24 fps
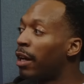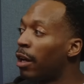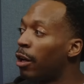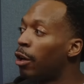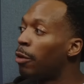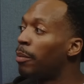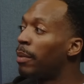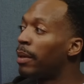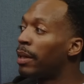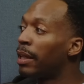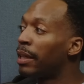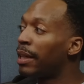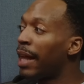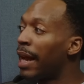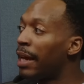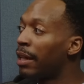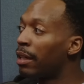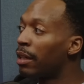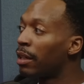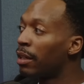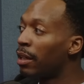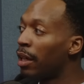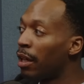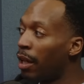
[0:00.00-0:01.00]
home and
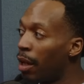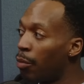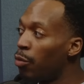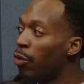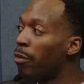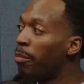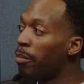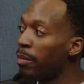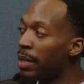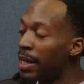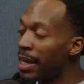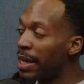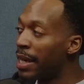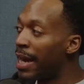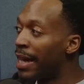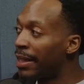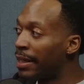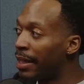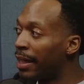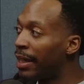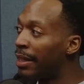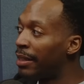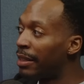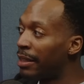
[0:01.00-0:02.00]
like come with me at
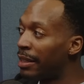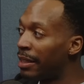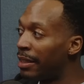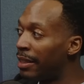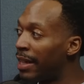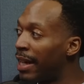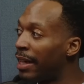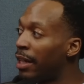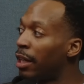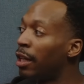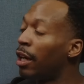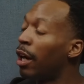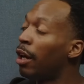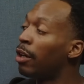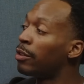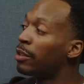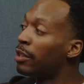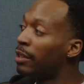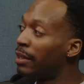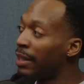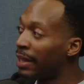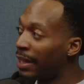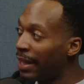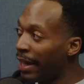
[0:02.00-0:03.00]
the end of the day to go
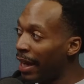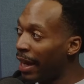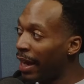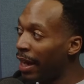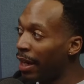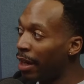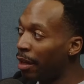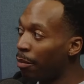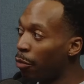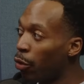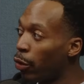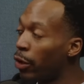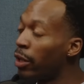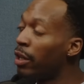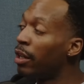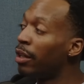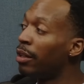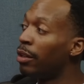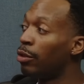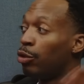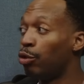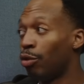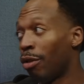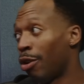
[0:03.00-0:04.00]
to the game, or
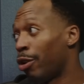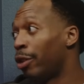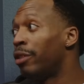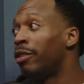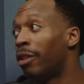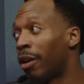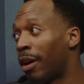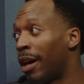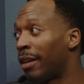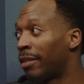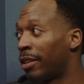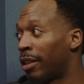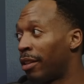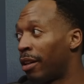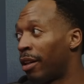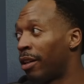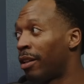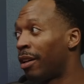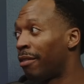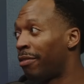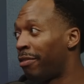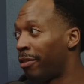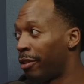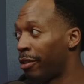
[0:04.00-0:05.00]
you're gonna have to go to
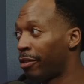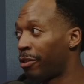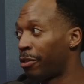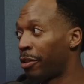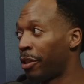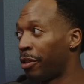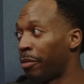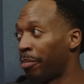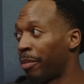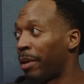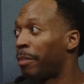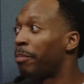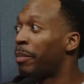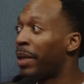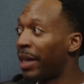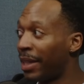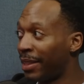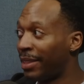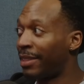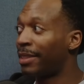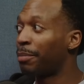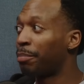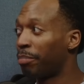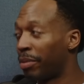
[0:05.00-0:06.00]
your field trip and
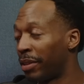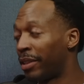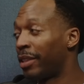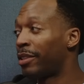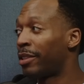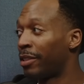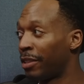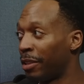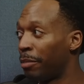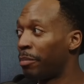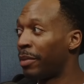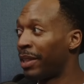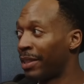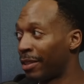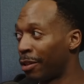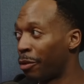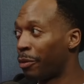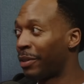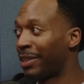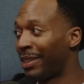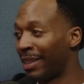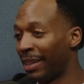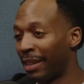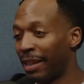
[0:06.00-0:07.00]
potentially miss
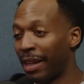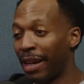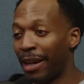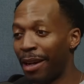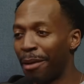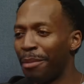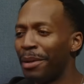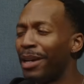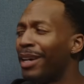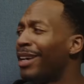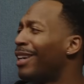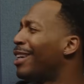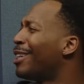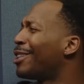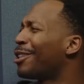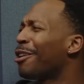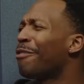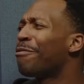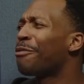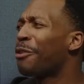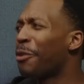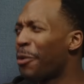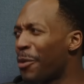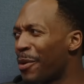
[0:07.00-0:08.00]
going to the game. So
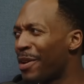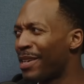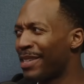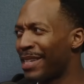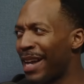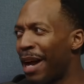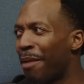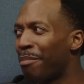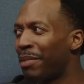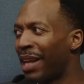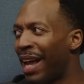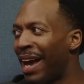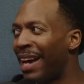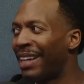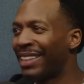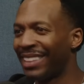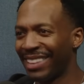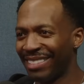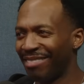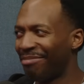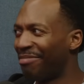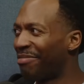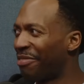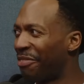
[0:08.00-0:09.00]
of course I'm
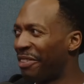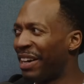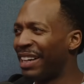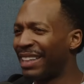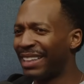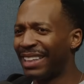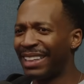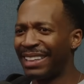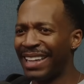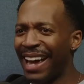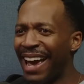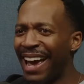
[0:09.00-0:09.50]
like, Fuck that